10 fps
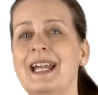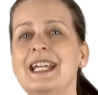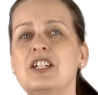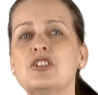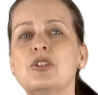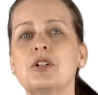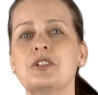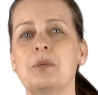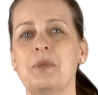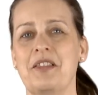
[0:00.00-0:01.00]
it's
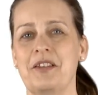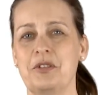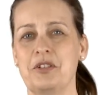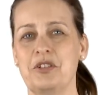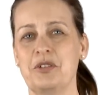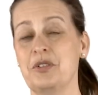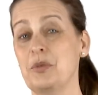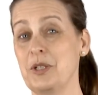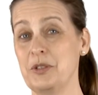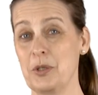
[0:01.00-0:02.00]
not a method to use
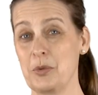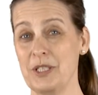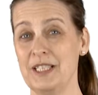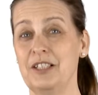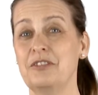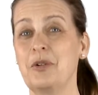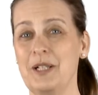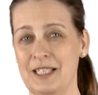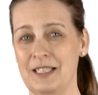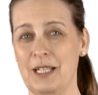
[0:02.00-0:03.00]
when you are reading for
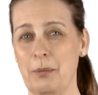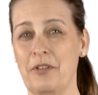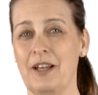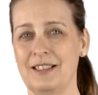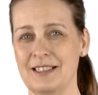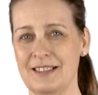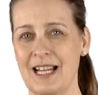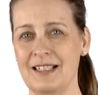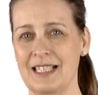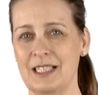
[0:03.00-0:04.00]
in-depth
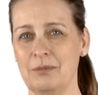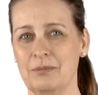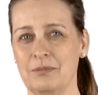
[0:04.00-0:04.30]
understanding.